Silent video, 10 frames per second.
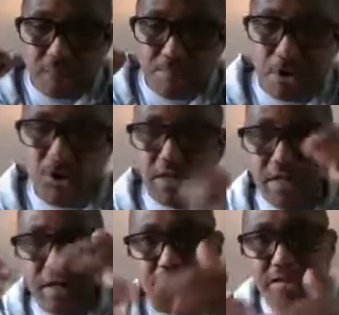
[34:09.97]
But
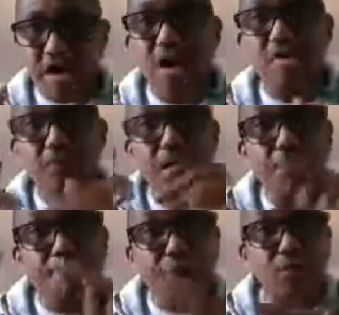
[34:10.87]
again, they have a
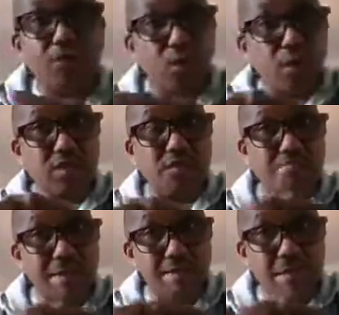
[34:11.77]
boundary with
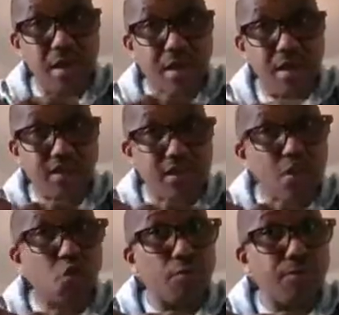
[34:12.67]

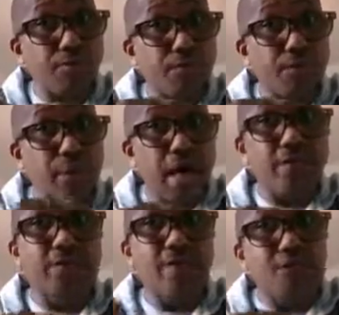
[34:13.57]
Senegal,
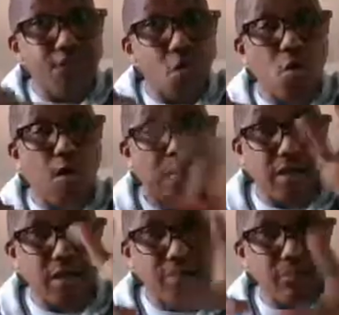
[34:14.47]
and
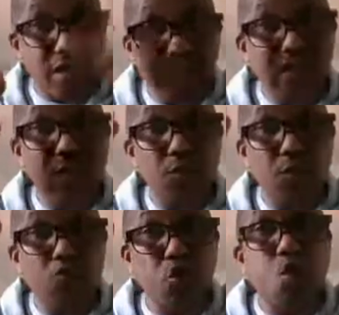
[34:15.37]
they technically
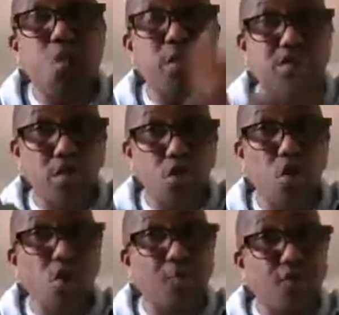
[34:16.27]
went to war with
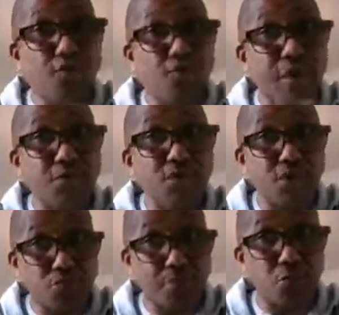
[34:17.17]
Senegal because of boundary
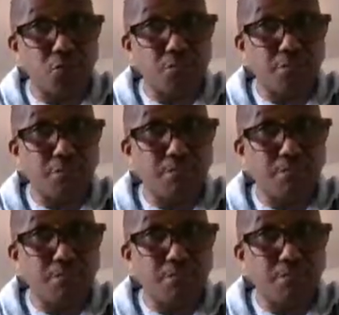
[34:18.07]
disputes.